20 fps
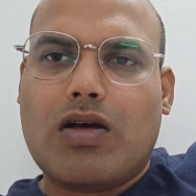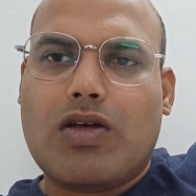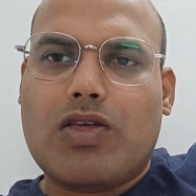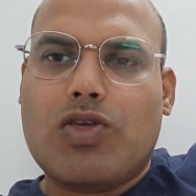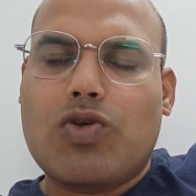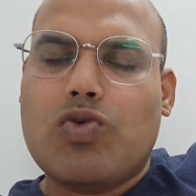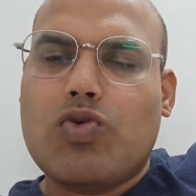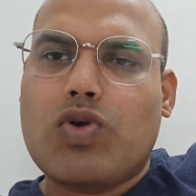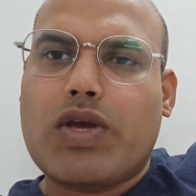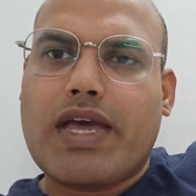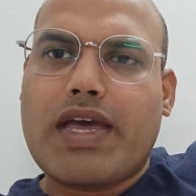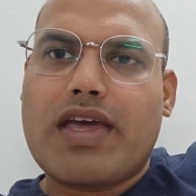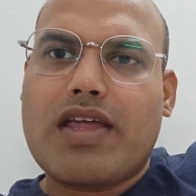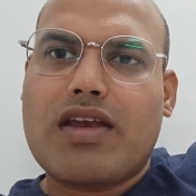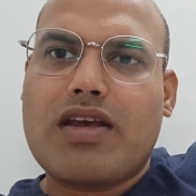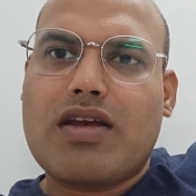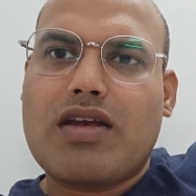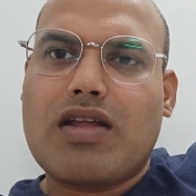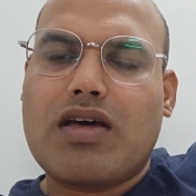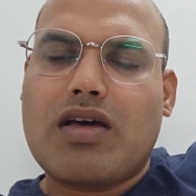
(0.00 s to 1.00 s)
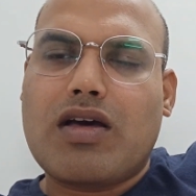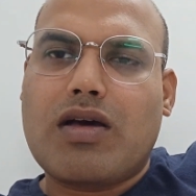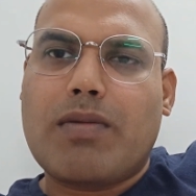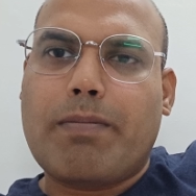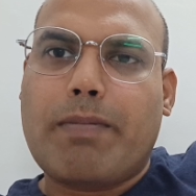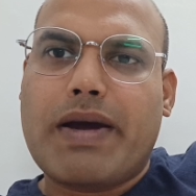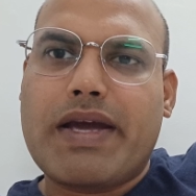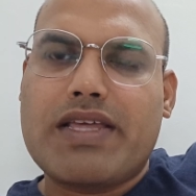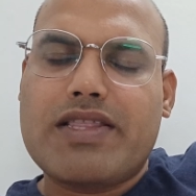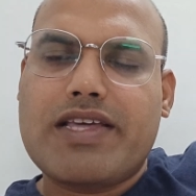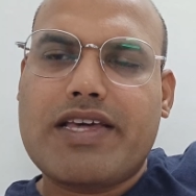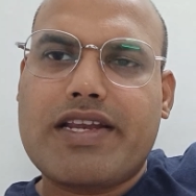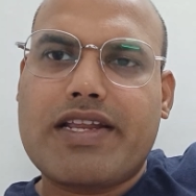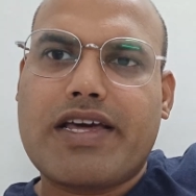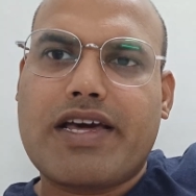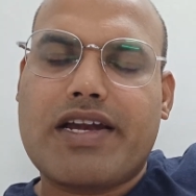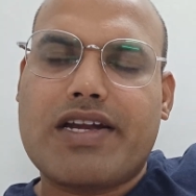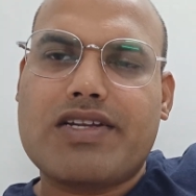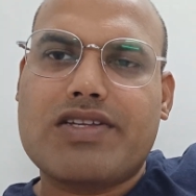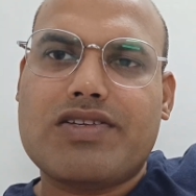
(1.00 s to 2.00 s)
you can buy their
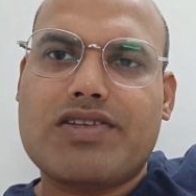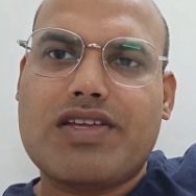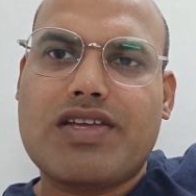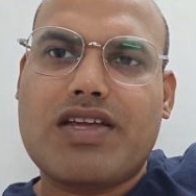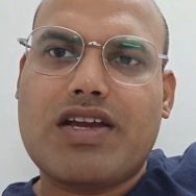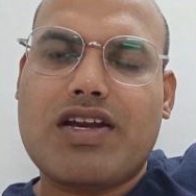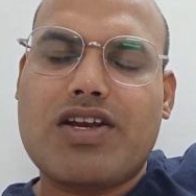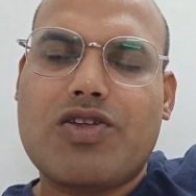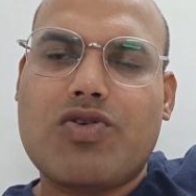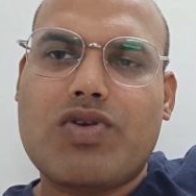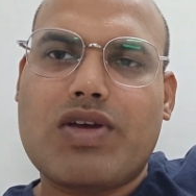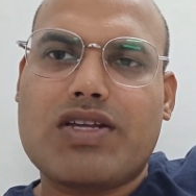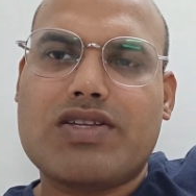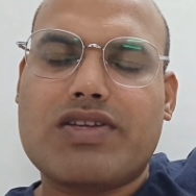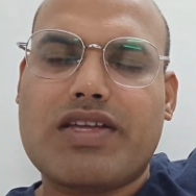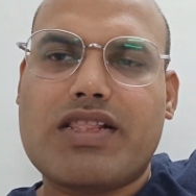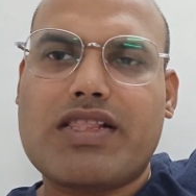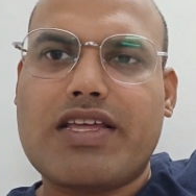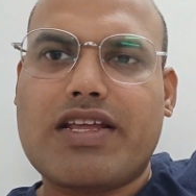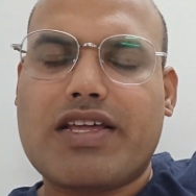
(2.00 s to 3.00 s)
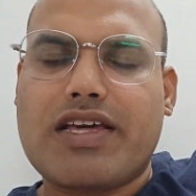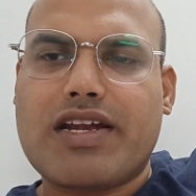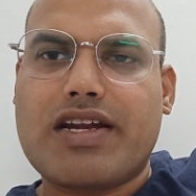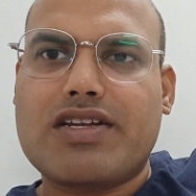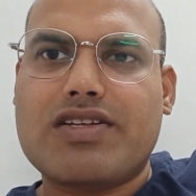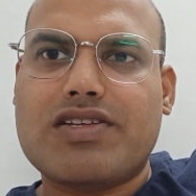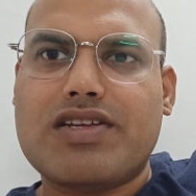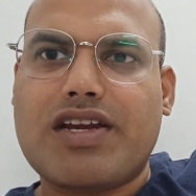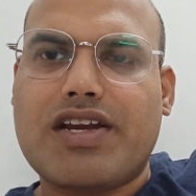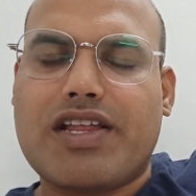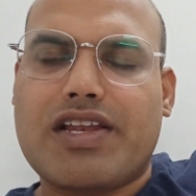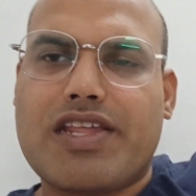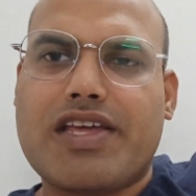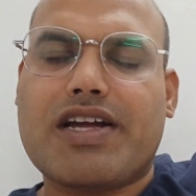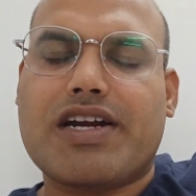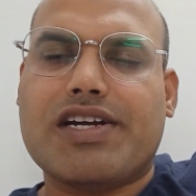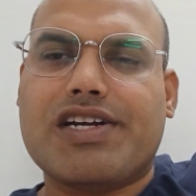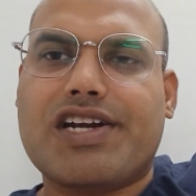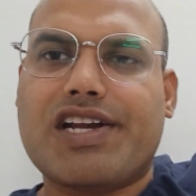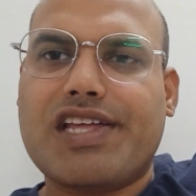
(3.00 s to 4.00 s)
currency and you can sell their currency at any
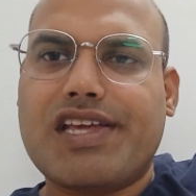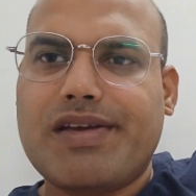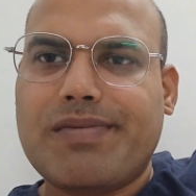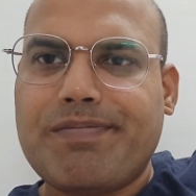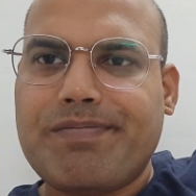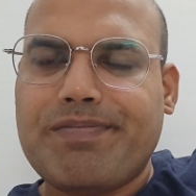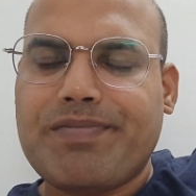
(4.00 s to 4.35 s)
country.